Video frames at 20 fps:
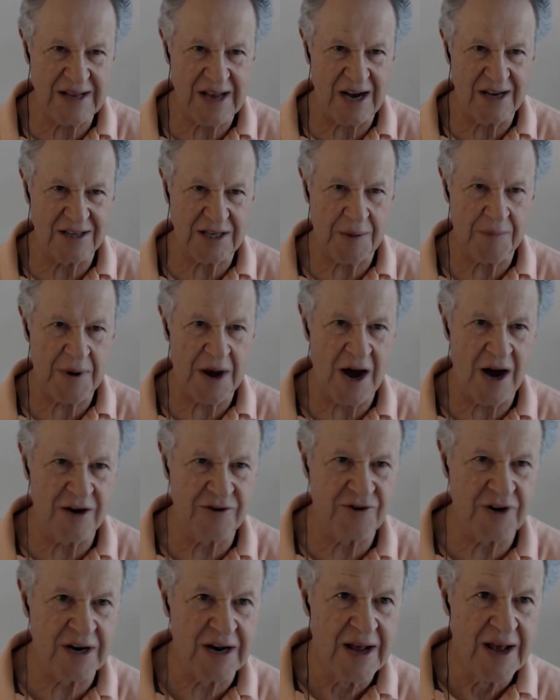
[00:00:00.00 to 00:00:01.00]
Dow's up
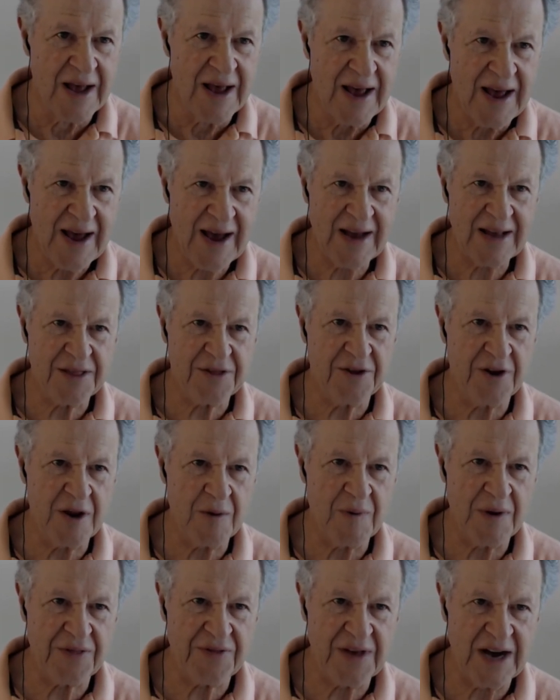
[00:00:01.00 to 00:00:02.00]
100 at
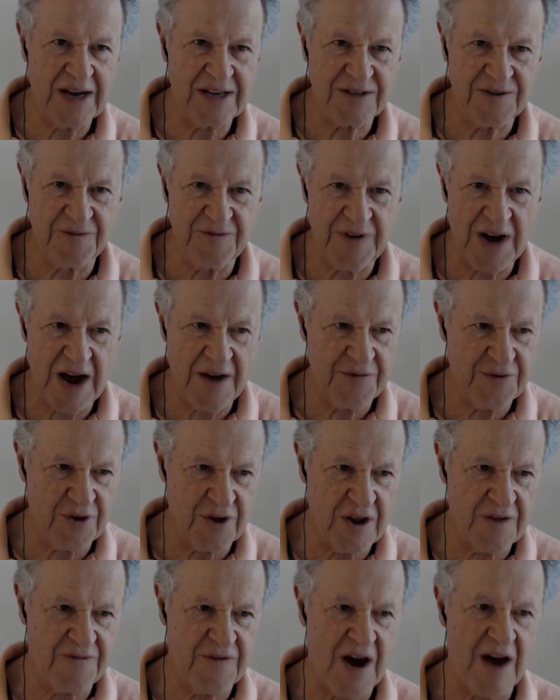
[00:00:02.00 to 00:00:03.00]

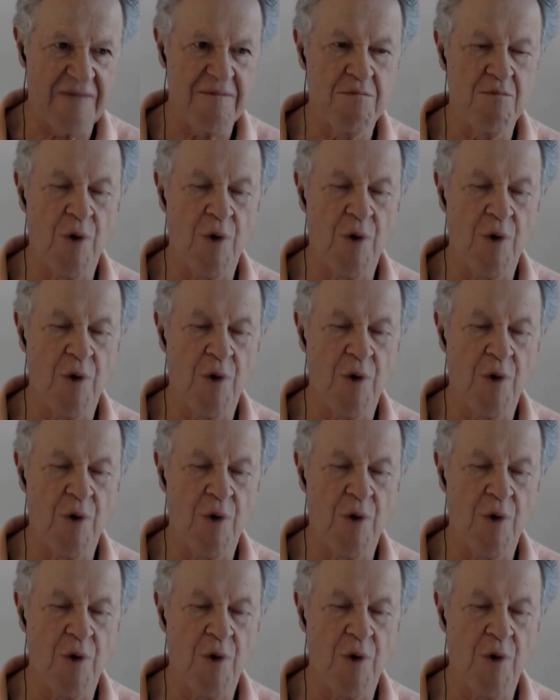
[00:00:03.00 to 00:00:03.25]
31,535.